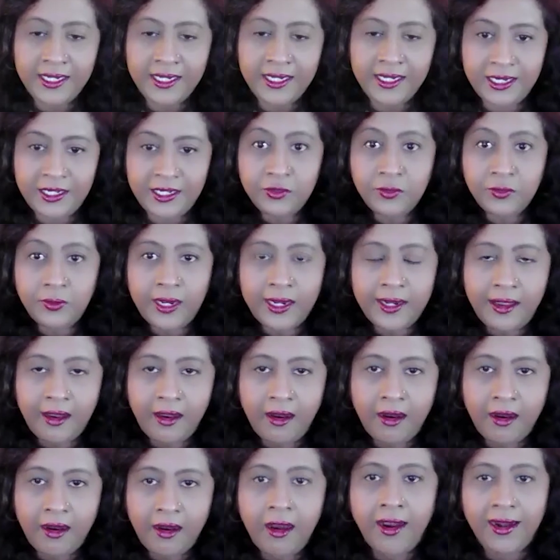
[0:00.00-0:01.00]
into
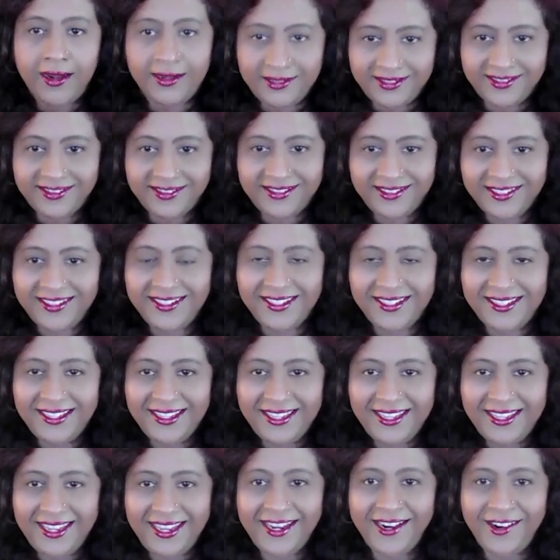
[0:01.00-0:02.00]
an ART,
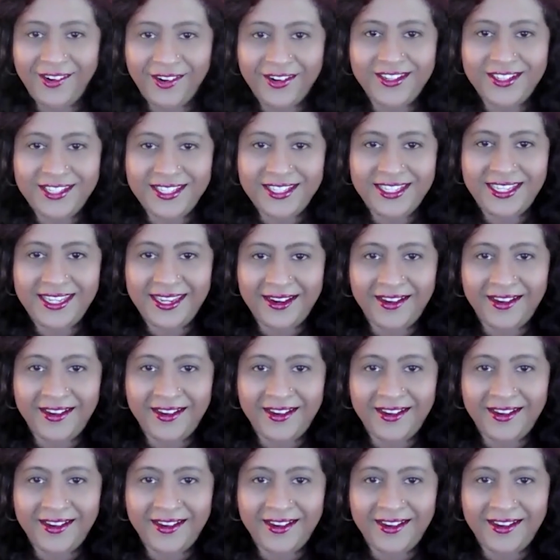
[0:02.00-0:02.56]
ART